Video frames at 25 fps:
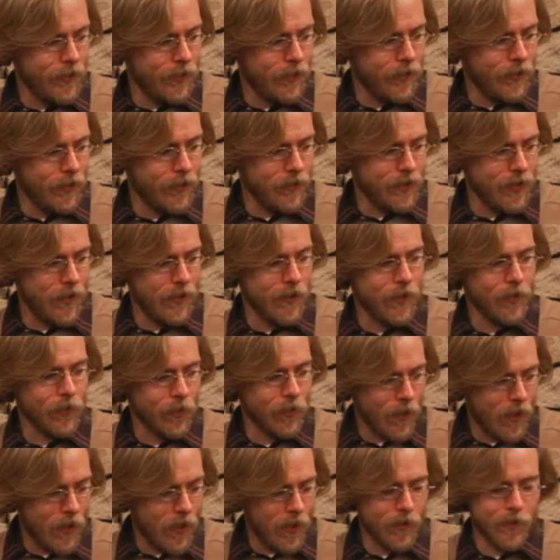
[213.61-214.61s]
there's nothing
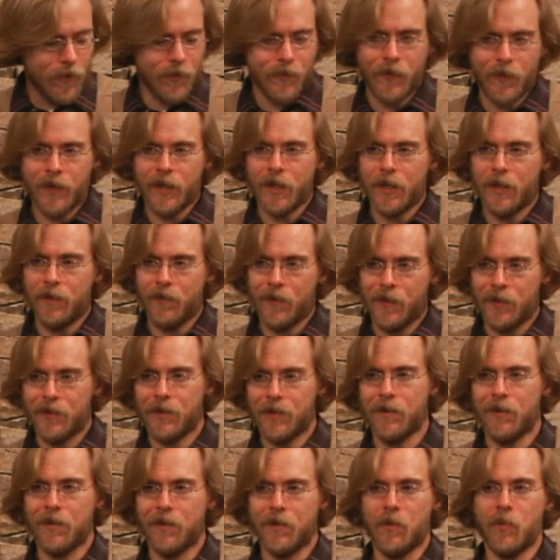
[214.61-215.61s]
wrong with
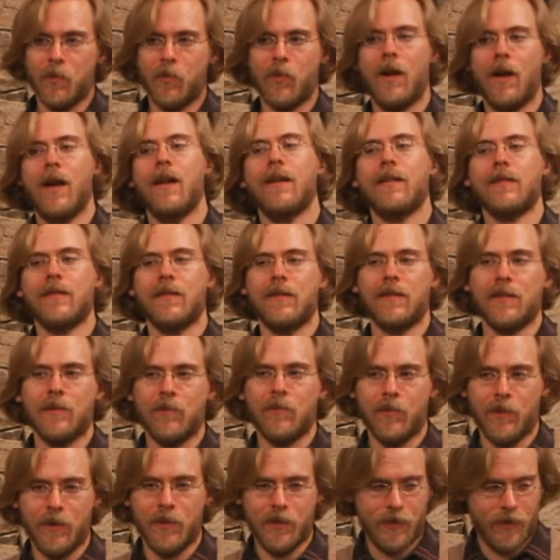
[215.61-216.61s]
evangelical Protestantism,
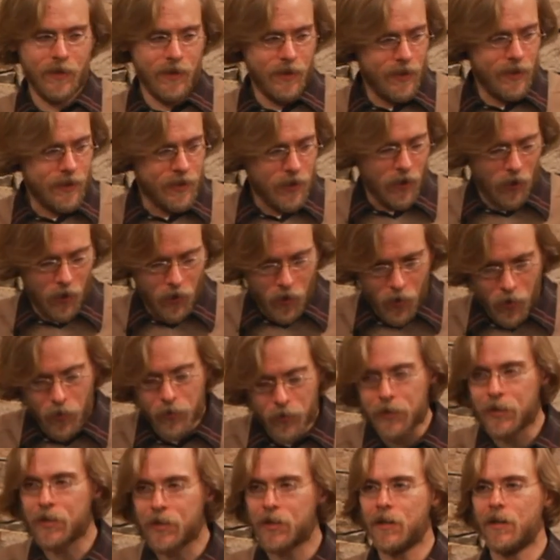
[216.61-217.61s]
but it's a
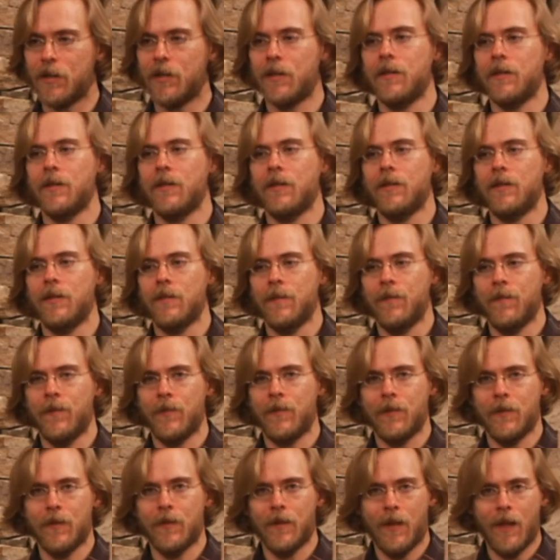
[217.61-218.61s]
culture.
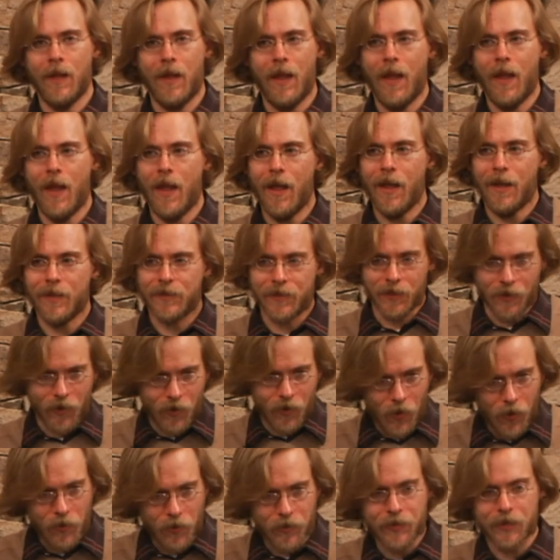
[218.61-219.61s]
It's a
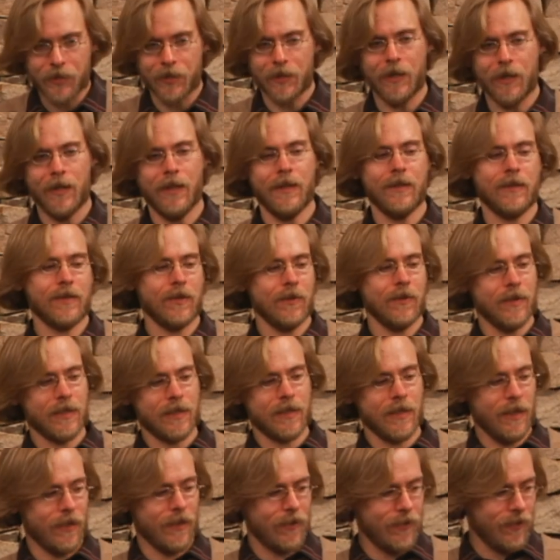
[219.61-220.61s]
culture, and so it's
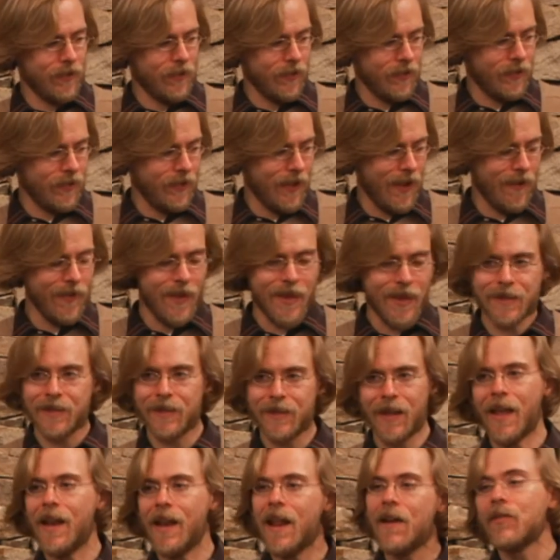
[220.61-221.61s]
like, and
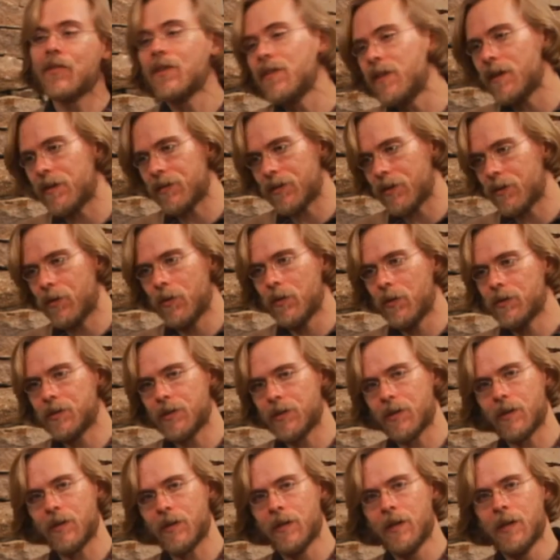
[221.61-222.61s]
everything's a
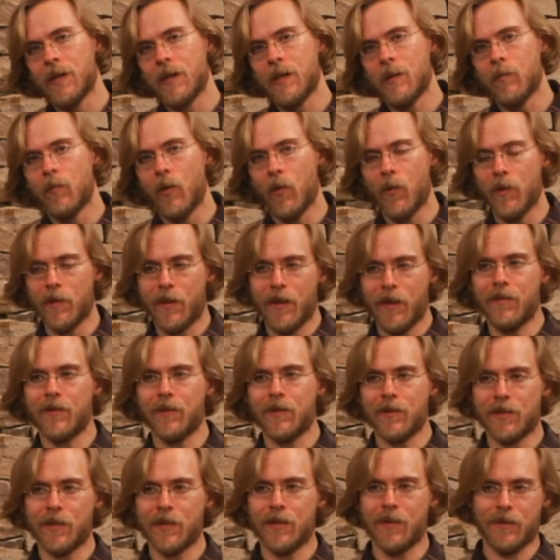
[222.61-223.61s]
culture. Mm-hmm. But what they have to
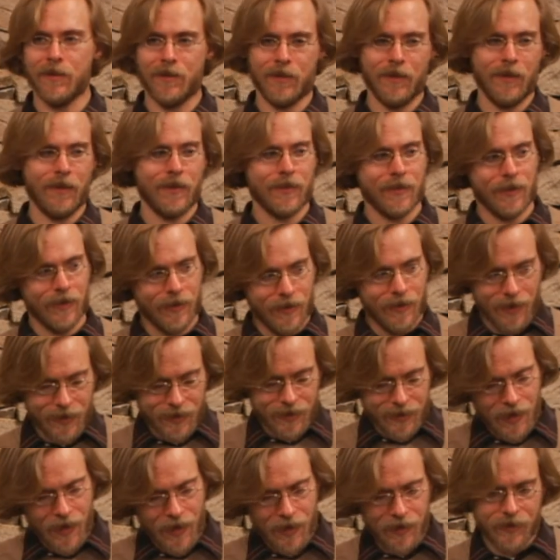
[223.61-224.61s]
understand is it's like
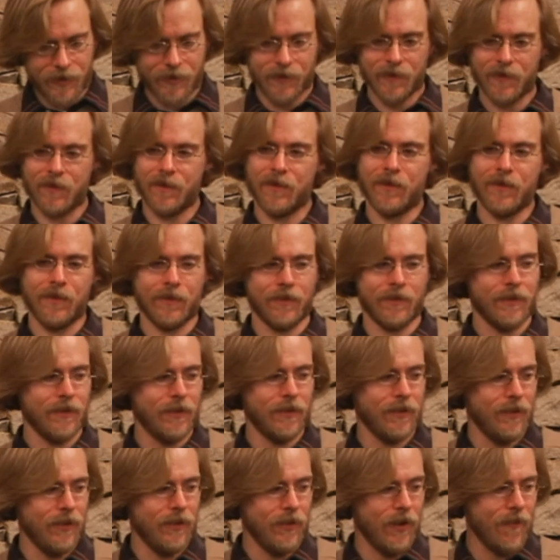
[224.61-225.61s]
that's not just.
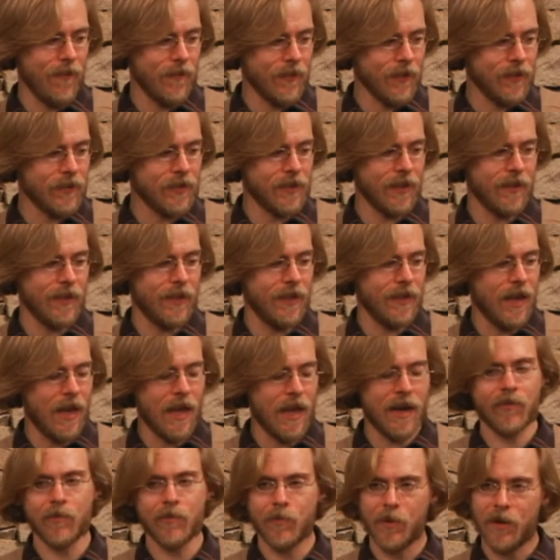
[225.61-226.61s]
You have to understand that not
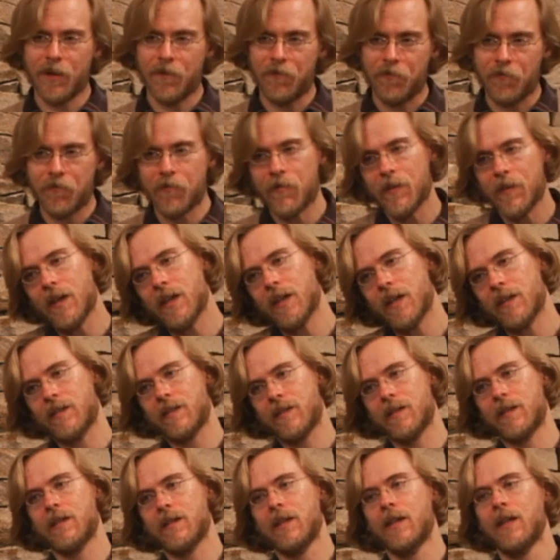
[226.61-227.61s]
everybody
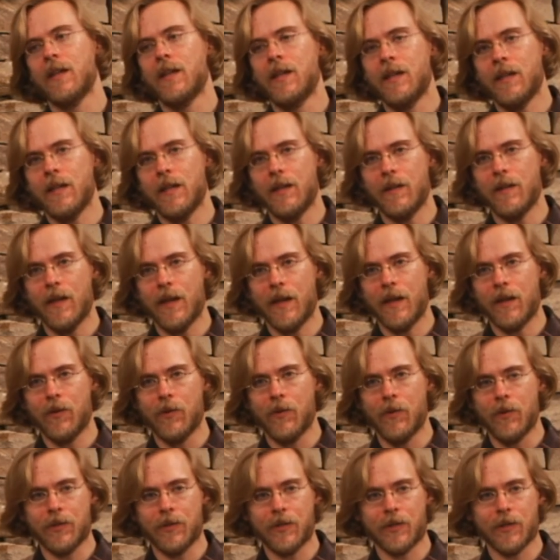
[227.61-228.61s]
fits into that
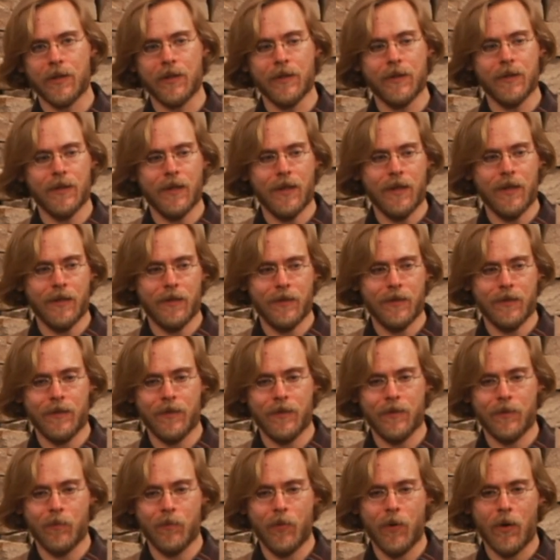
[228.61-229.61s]
culture, and that
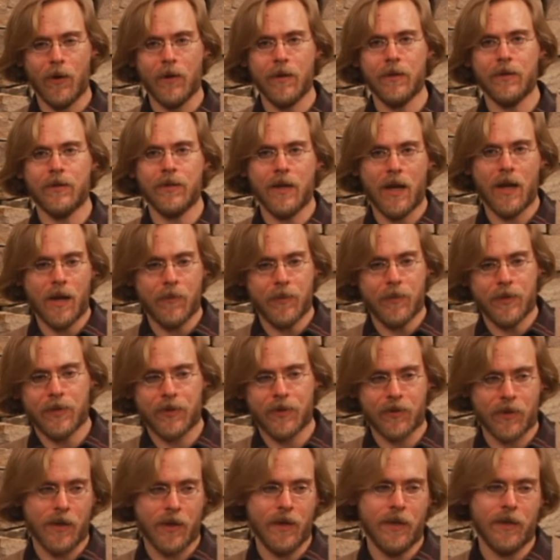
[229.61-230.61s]
part of your job is
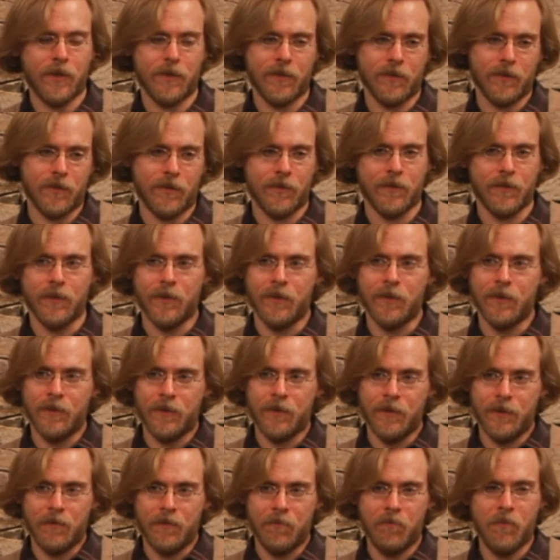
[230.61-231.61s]
trying to
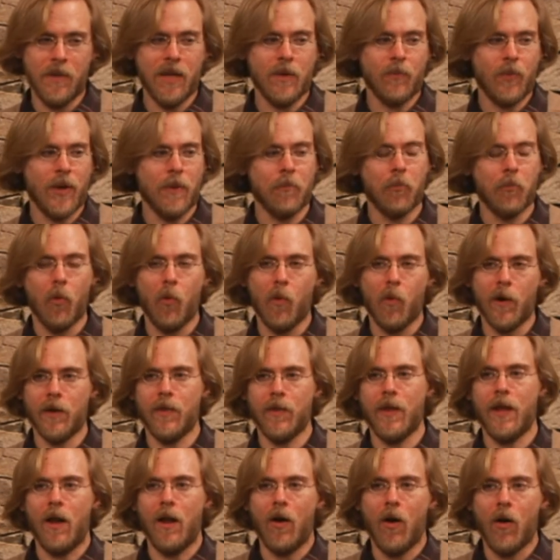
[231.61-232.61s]
meet people where
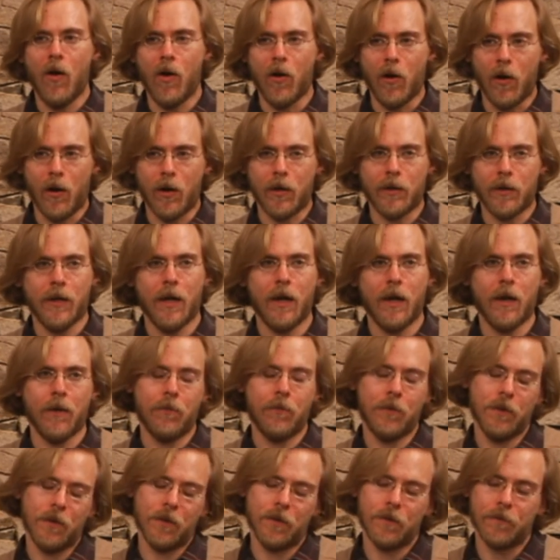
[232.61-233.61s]
they are, not
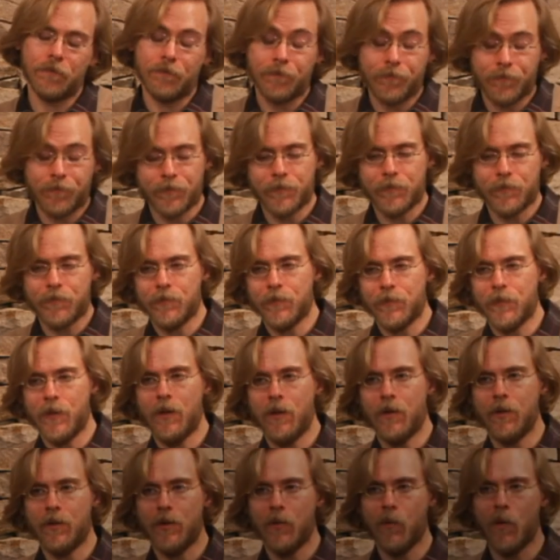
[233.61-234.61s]
where
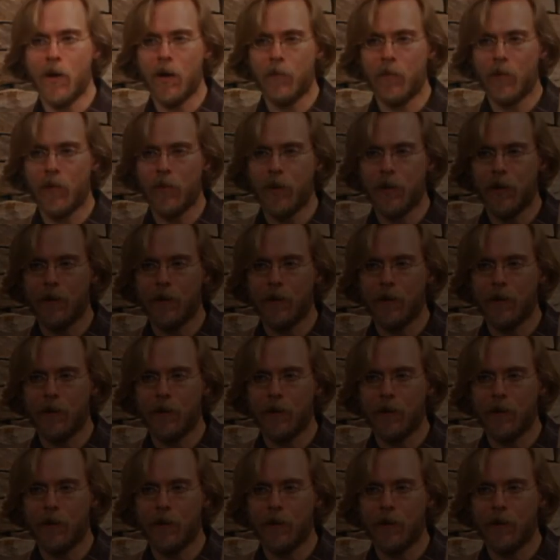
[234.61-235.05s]
you want them to